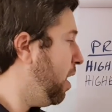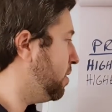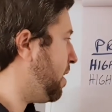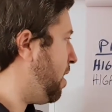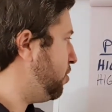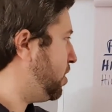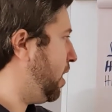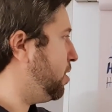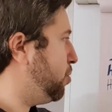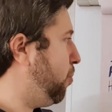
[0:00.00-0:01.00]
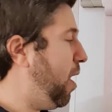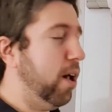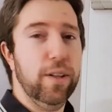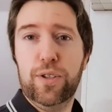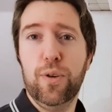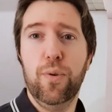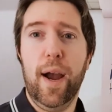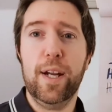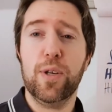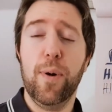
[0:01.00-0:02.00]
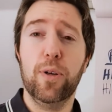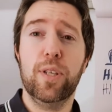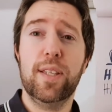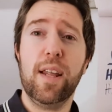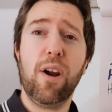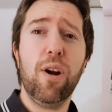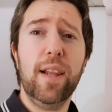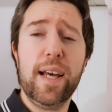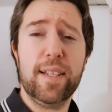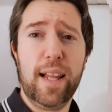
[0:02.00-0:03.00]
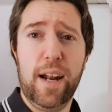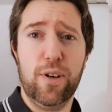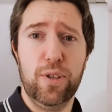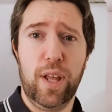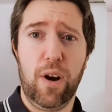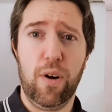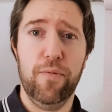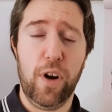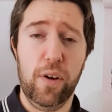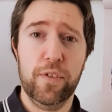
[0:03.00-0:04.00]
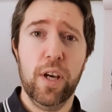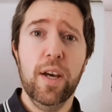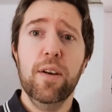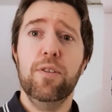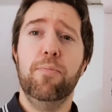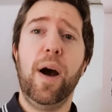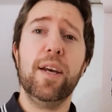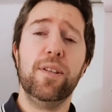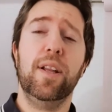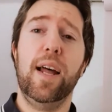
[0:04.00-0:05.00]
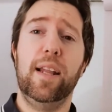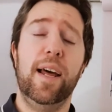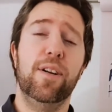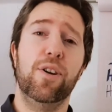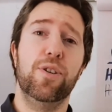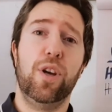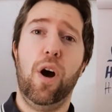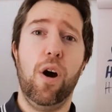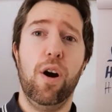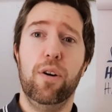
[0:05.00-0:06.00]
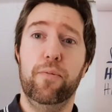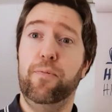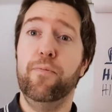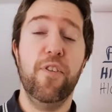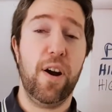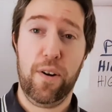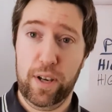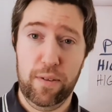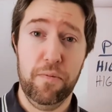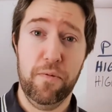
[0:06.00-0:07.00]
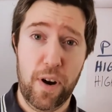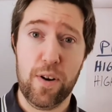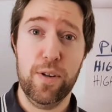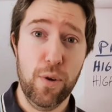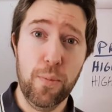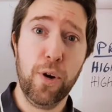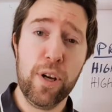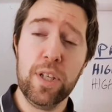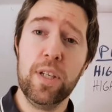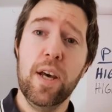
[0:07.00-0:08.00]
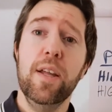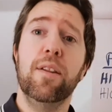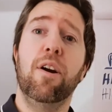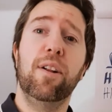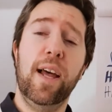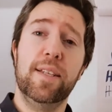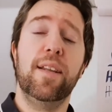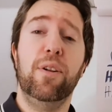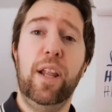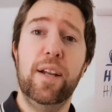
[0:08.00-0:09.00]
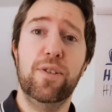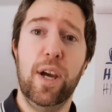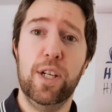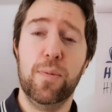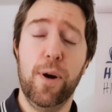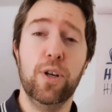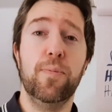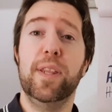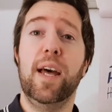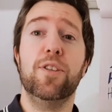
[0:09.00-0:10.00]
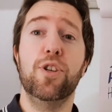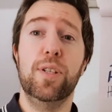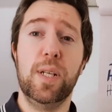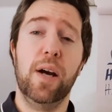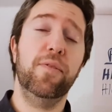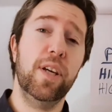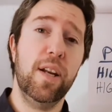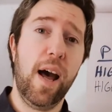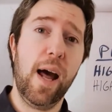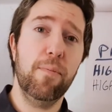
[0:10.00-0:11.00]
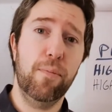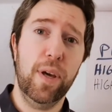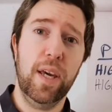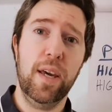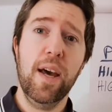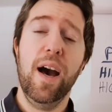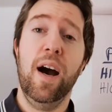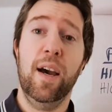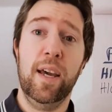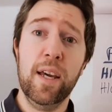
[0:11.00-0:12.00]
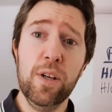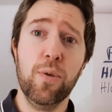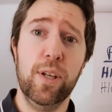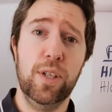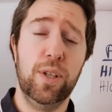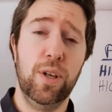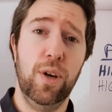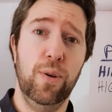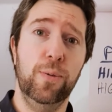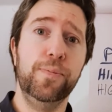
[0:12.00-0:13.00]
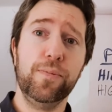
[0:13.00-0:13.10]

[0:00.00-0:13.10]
A downside as well to HMOs is that there are less lenders that are involved. Buy-to-let lenders are very, very numerous. There are less that lend to HMOs, but that should definitely not be a hindrance to you